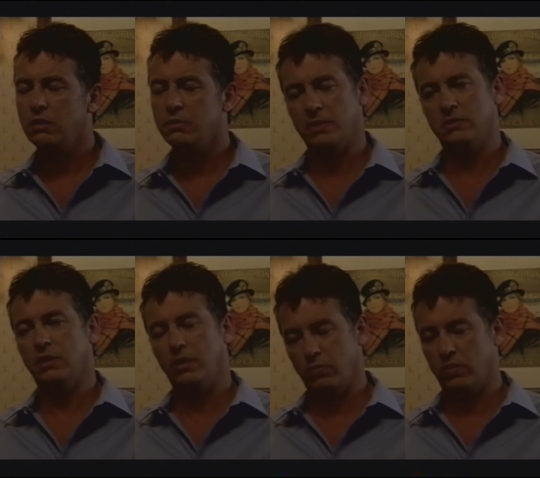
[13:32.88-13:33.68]

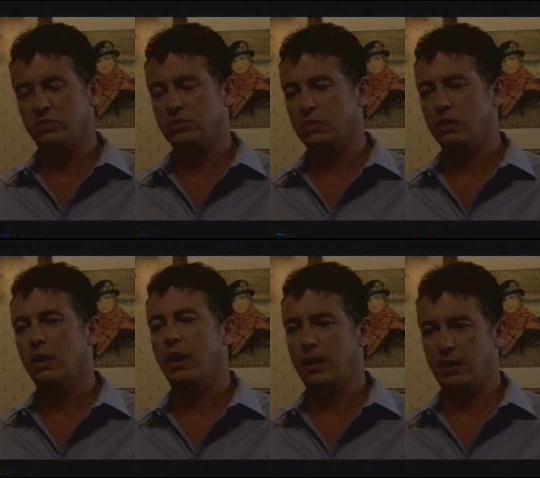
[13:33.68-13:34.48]
Spence, it was,
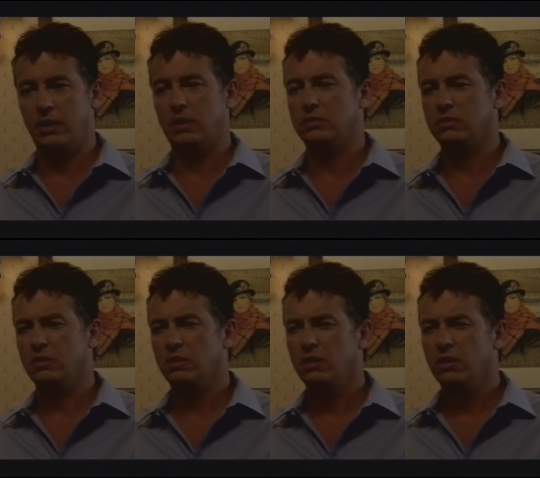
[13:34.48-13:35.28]
and it is.
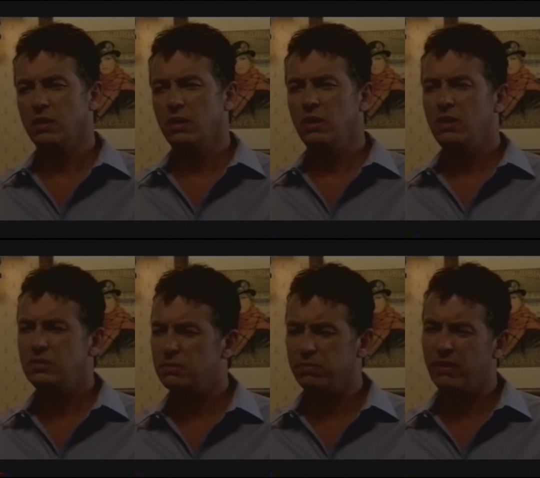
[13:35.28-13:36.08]

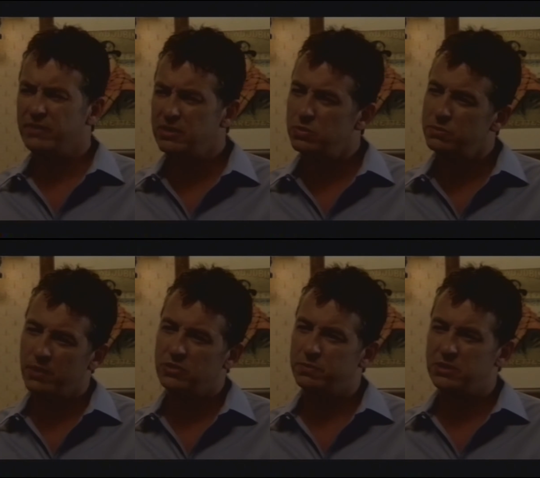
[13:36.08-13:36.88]
Listen, bruv, this was
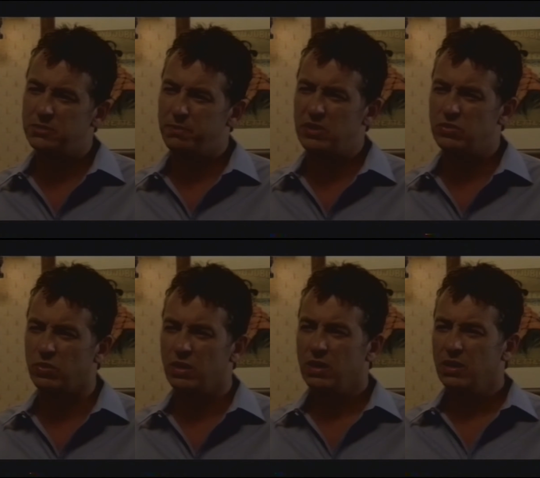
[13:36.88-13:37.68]
supposed to be special.
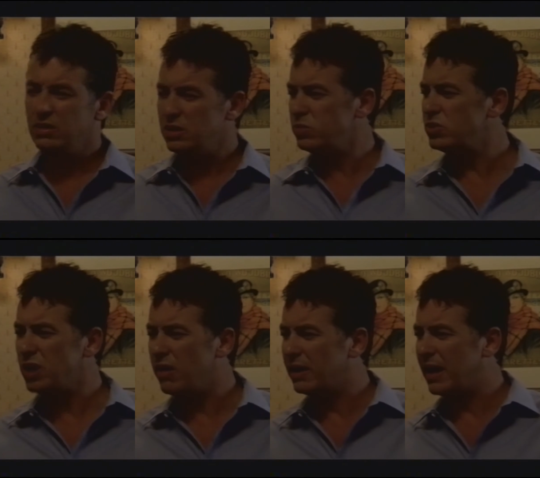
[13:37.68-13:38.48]
This was
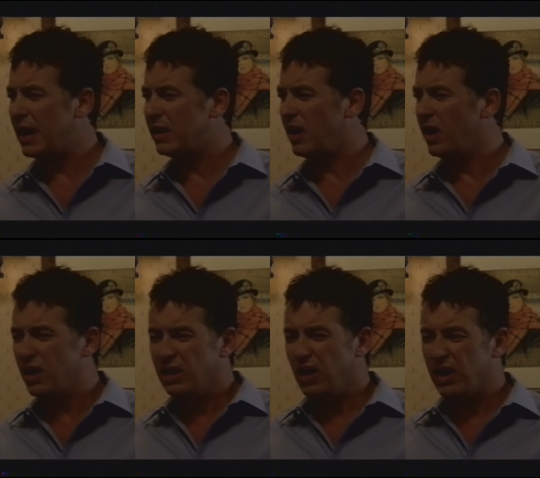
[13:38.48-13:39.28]
showing Kat
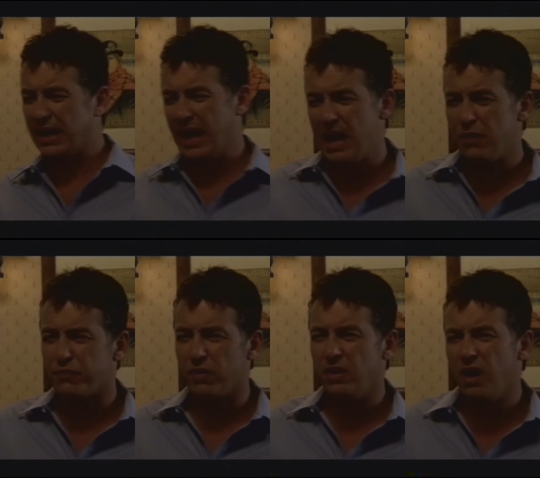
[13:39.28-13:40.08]
that I cared
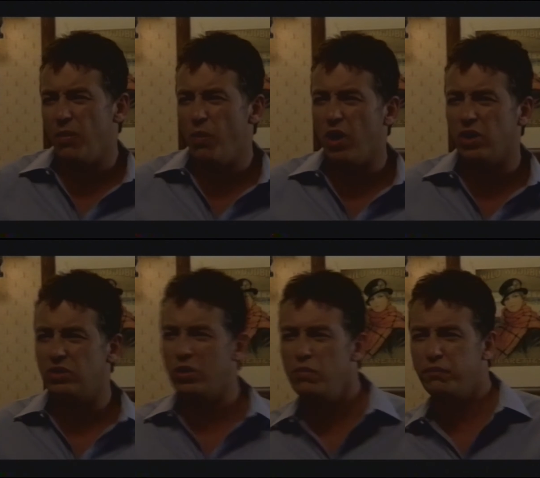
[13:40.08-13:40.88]
for her, you know, what I
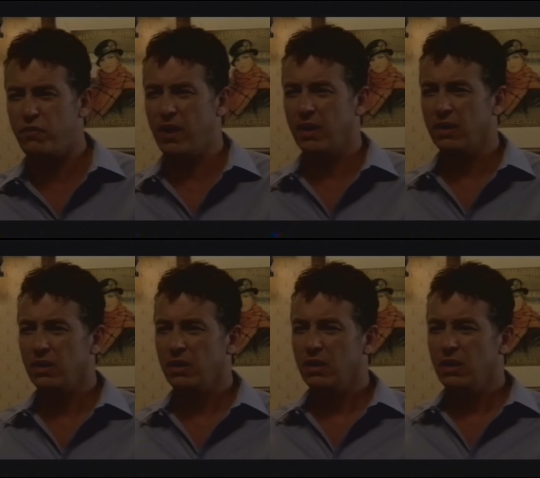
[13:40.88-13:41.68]
could do for
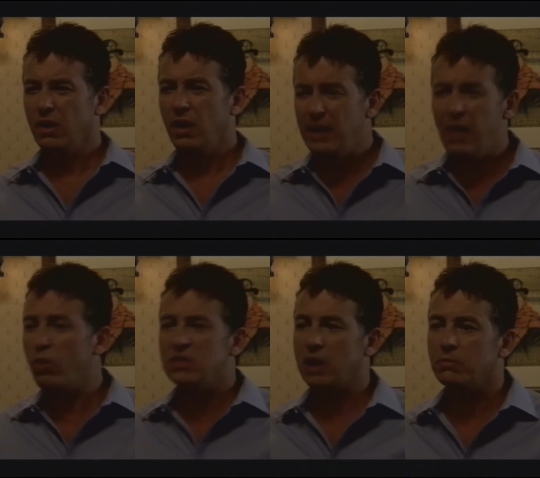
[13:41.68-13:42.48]
her. And now
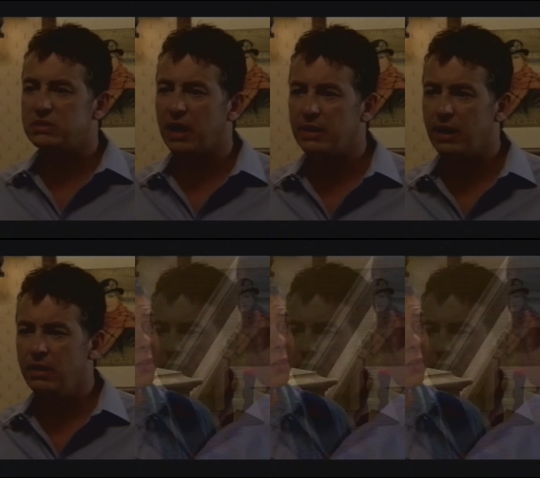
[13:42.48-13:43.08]
what is it I'm saying, eh?